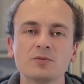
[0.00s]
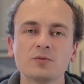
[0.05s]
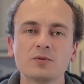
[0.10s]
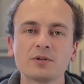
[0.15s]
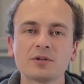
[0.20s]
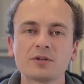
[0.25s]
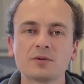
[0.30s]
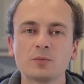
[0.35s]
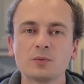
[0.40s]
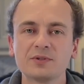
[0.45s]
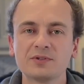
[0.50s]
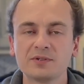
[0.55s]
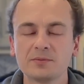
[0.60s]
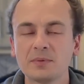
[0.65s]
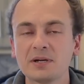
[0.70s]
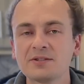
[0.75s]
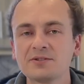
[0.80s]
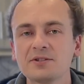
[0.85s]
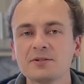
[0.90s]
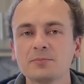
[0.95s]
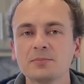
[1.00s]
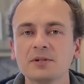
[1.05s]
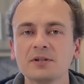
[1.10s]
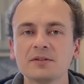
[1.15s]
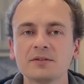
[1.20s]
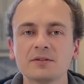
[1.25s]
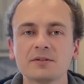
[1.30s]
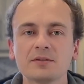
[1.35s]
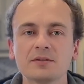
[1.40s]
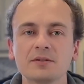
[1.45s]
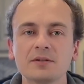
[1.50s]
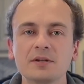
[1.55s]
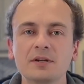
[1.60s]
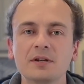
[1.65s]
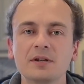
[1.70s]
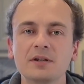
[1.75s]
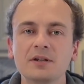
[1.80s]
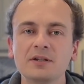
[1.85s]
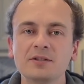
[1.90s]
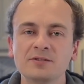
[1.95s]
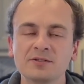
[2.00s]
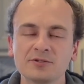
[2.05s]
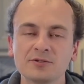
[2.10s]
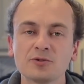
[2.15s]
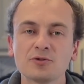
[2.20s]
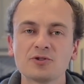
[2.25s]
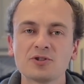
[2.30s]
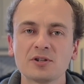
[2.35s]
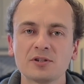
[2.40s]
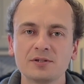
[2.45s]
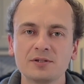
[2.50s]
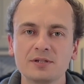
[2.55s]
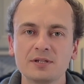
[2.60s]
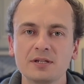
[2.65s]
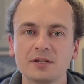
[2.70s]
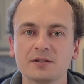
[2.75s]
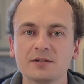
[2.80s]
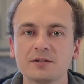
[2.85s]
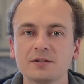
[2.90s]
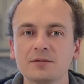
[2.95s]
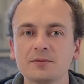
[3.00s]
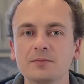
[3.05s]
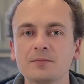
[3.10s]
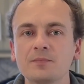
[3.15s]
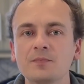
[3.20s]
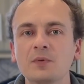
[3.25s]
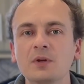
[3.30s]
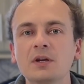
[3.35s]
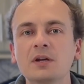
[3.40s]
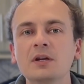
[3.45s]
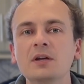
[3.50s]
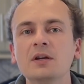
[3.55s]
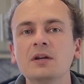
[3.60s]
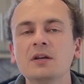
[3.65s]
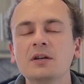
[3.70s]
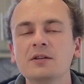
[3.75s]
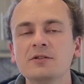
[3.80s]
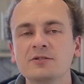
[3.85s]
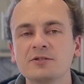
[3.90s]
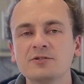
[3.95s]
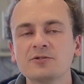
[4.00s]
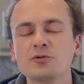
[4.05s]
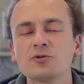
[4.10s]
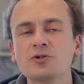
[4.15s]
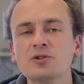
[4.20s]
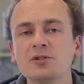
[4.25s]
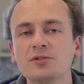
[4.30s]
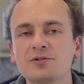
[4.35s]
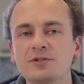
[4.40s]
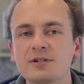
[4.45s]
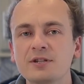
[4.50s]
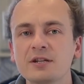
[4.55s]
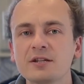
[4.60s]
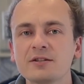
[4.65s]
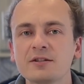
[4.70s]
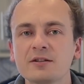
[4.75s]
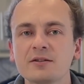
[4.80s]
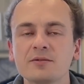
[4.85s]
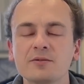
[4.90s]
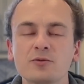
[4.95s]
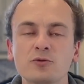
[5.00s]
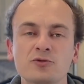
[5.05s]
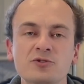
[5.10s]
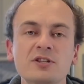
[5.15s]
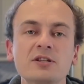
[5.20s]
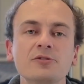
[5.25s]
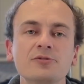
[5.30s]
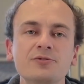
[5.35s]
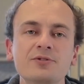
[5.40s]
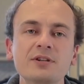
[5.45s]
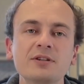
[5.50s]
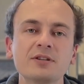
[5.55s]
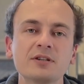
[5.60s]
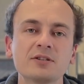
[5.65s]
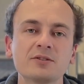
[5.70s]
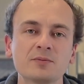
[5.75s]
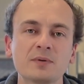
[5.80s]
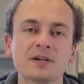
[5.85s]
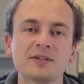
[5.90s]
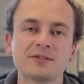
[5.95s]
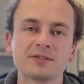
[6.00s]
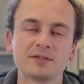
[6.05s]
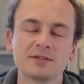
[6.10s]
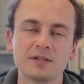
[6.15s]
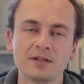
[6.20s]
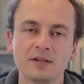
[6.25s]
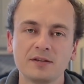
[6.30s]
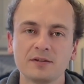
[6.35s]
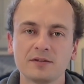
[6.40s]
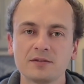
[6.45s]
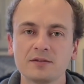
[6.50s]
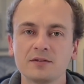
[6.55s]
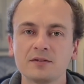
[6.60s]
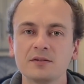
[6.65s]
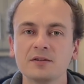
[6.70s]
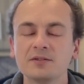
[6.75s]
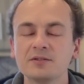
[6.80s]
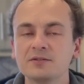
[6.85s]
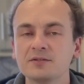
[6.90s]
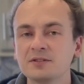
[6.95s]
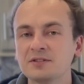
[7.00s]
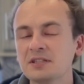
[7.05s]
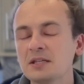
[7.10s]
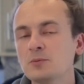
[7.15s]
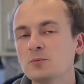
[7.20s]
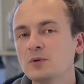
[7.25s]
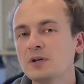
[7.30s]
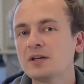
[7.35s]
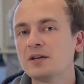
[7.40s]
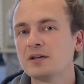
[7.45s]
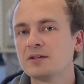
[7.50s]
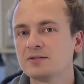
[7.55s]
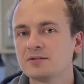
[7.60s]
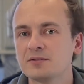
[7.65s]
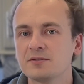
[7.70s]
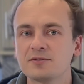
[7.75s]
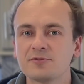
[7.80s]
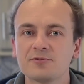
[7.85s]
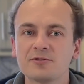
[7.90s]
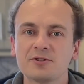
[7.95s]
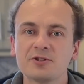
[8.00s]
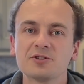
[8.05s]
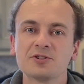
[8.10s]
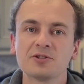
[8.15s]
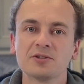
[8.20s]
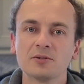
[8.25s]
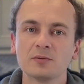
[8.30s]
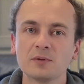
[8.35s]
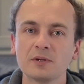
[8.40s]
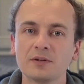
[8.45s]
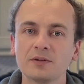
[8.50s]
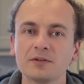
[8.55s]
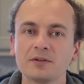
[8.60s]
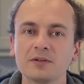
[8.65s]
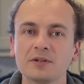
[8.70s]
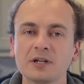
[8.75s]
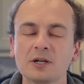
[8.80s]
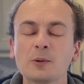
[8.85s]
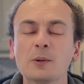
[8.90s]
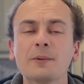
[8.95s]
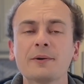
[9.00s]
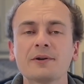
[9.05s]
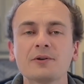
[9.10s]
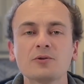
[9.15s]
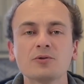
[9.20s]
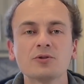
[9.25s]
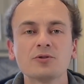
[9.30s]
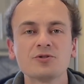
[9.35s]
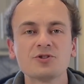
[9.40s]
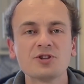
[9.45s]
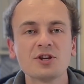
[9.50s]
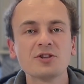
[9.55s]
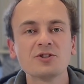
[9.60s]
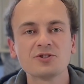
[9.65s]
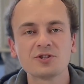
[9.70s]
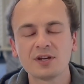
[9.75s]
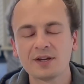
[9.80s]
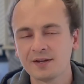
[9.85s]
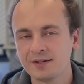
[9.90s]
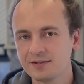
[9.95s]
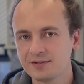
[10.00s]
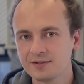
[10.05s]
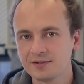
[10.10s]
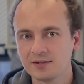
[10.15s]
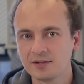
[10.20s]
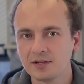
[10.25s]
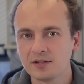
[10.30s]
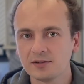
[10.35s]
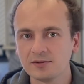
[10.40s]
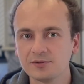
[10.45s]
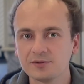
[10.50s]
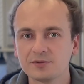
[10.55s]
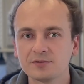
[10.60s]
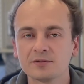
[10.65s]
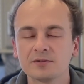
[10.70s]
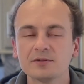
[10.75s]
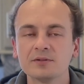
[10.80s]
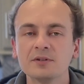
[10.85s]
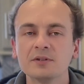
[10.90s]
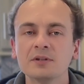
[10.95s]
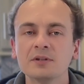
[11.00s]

to work with a master plant is the social dieta. In the social dieta, you still drink it twice a day, the same way as in traditional one. However, you don't change anything else.